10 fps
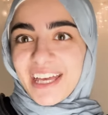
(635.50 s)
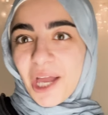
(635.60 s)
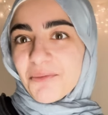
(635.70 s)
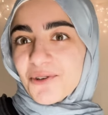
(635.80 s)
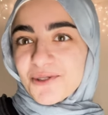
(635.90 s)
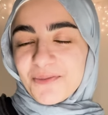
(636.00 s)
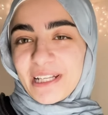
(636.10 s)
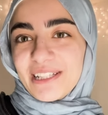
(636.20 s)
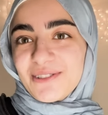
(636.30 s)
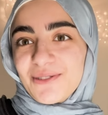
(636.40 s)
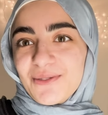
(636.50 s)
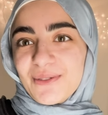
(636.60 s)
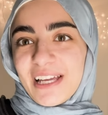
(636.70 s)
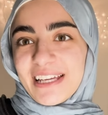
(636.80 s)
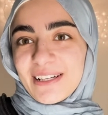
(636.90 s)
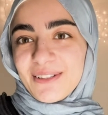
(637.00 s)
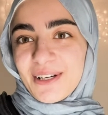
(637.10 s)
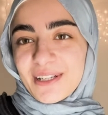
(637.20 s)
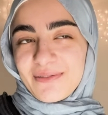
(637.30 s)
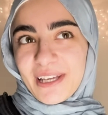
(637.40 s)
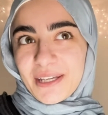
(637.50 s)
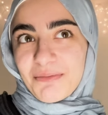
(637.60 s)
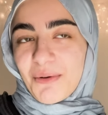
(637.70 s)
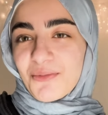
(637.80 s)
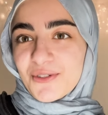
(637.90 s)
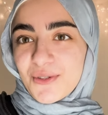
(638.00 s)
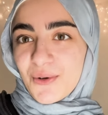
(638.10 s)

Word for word: I'm also planning to do like a lot of like members